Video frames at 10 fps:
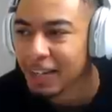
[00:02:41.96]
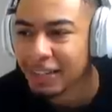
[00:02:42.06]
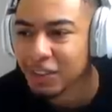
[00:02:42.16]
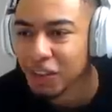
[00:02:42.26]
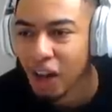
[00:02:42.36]
and then
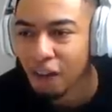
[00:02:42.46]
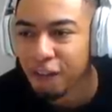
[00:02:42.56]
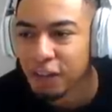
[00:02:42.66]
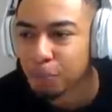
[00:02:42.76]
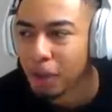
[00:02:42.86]
they took it
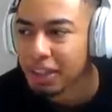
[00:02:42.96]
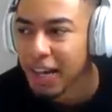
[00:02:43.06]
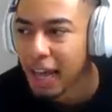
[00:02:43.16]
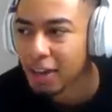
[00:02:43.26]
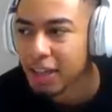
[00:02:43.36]
off us, but
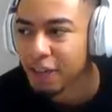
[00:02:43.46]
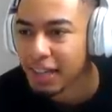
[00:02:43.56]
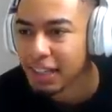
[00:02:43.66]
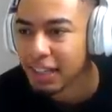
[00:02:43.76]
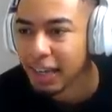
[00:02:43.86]
now they've
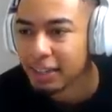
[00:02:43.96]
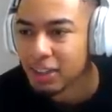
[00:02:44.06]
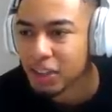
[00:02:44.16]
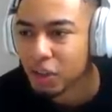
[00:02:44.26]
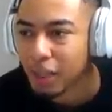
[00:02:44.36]
added it
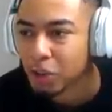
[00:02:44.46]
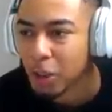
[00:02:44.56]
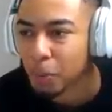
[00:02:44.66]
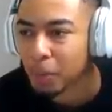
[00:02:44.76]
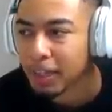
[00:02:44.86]
into a
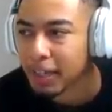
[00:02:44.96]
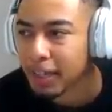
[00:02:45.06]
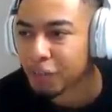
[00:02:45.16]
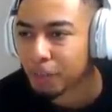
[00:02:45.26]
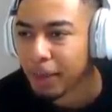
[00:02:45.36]
triple play that
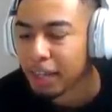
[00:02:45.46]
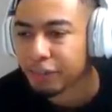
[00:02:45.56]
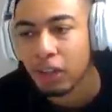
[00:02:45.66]
you have to pay